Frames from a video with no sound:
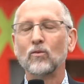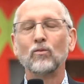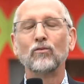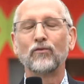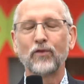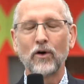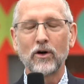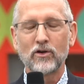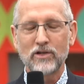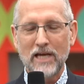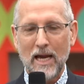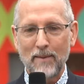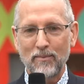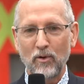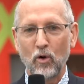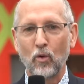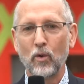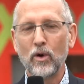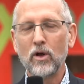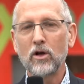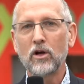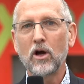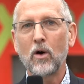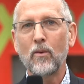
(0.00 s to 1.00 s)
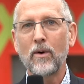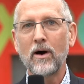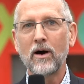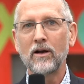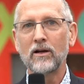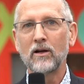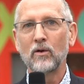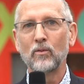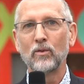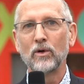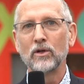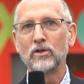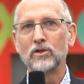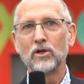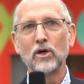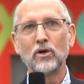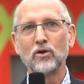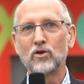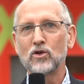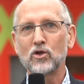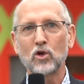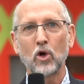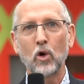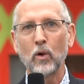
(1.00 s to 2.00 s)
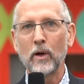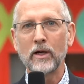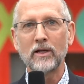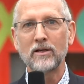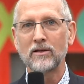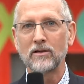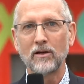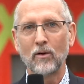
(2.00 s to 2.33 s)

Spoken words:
For example, we'll go out and we'll do story,